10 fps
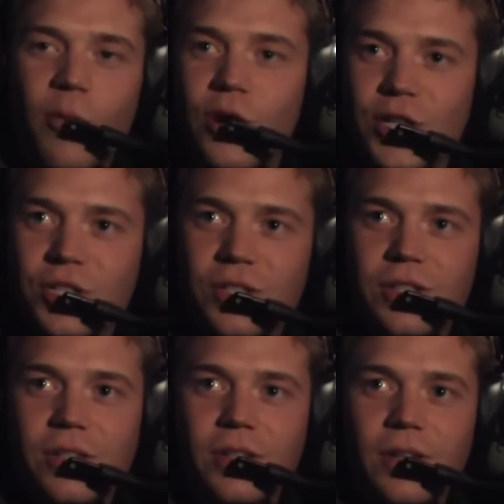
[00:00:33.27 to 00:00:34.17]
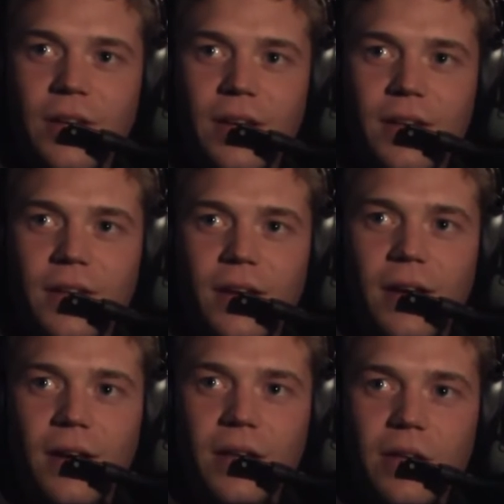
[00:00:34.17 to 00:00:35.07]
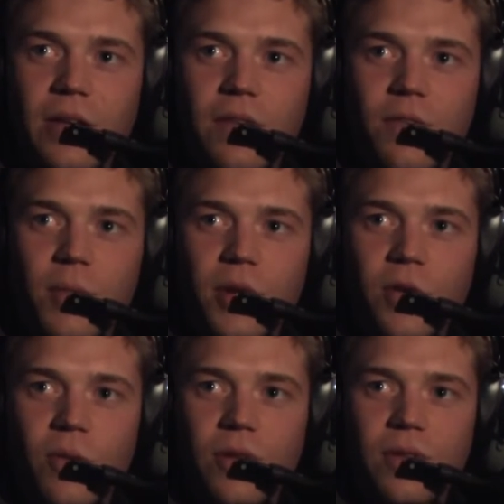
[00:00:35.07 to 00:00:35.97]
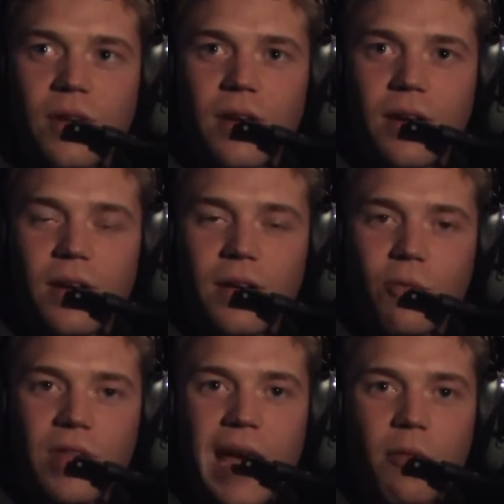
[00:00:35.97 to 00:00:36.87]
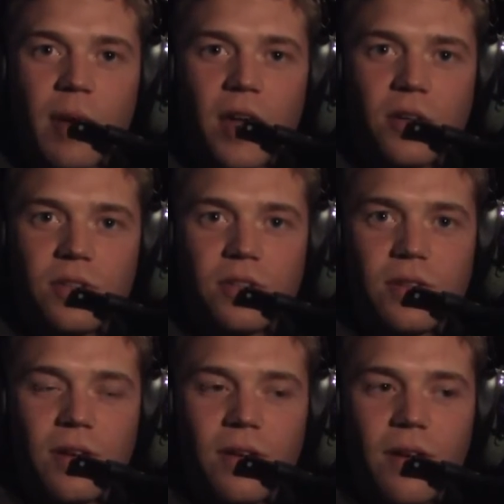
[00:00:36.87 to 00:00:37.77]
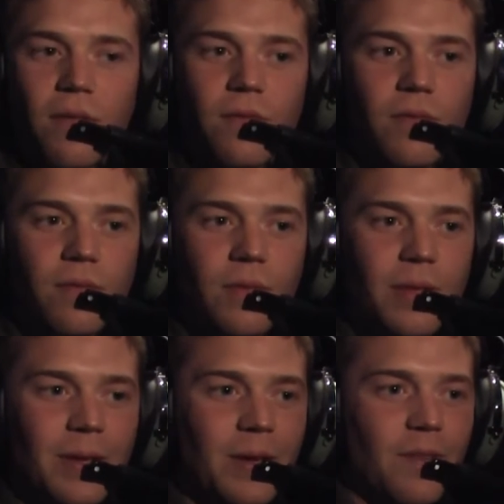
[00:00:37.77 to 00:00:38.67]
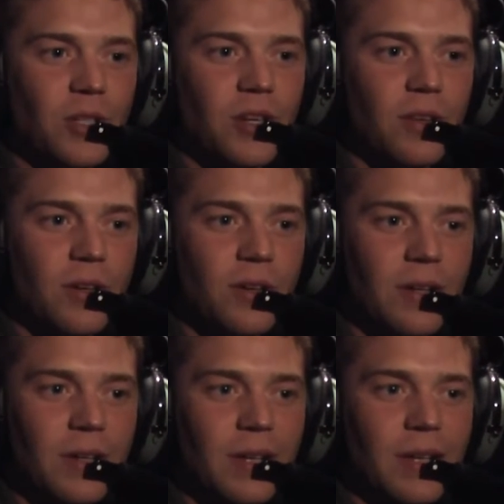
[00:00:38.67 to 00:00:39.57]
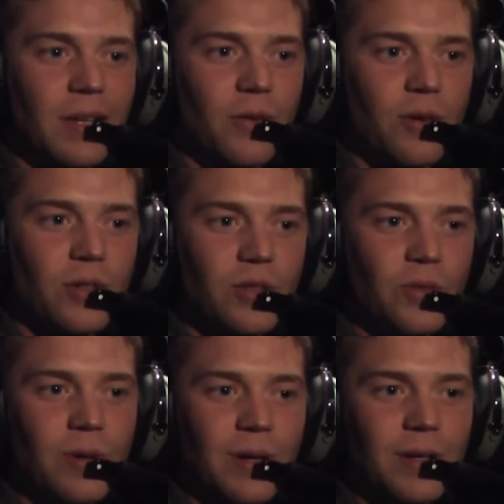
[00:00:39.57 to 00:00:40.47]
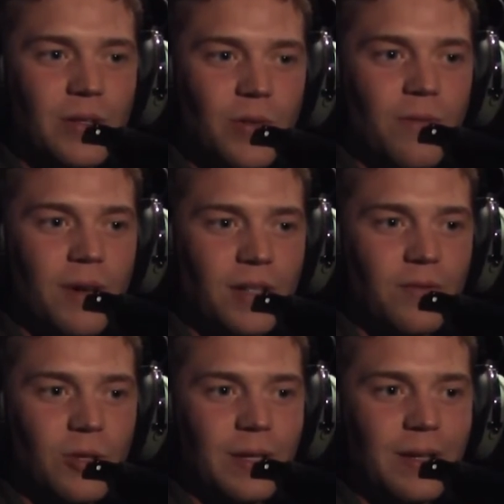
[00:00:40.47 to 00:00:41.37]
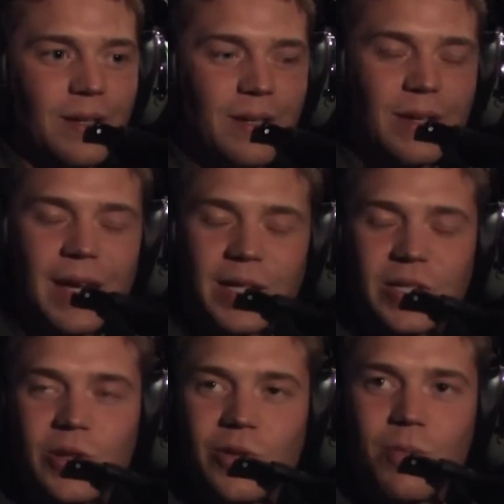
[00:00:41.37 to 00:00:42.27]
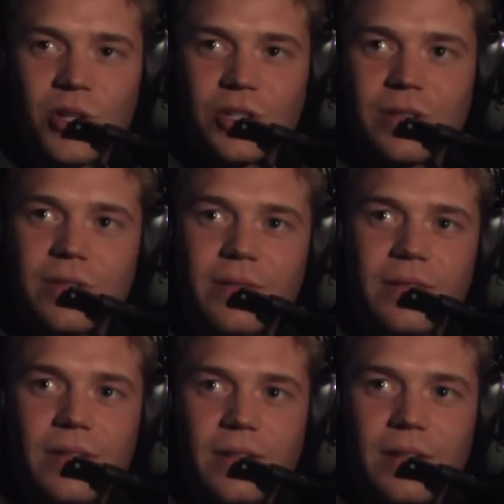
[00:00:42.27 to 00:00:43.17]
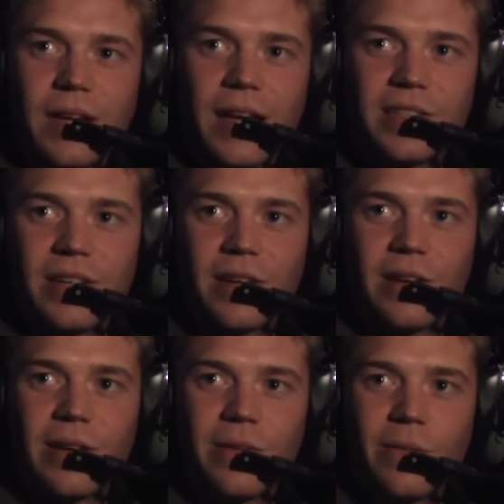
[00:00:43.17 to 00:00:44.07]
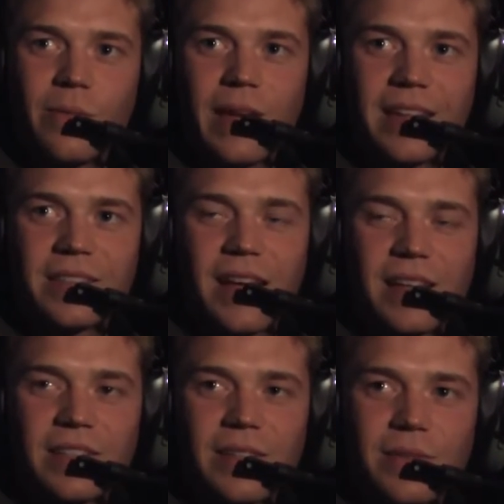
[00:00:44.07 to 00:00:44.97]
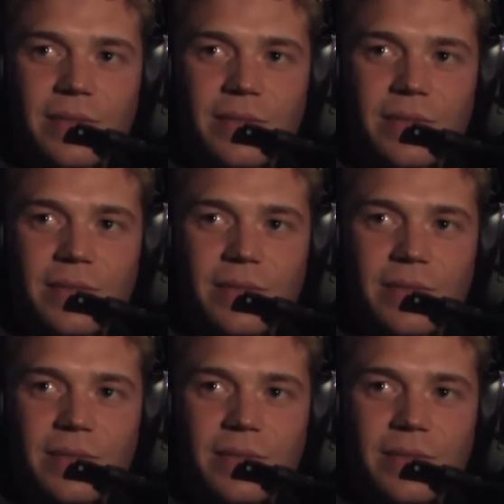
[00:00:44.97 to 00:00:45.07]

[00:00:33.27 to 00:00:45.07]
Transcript: operations and, uh, and get, get familiar with, uh, with habit patterns uh, of, of each other in order to, uh, to effectively execute the mission as, uh, as tasked.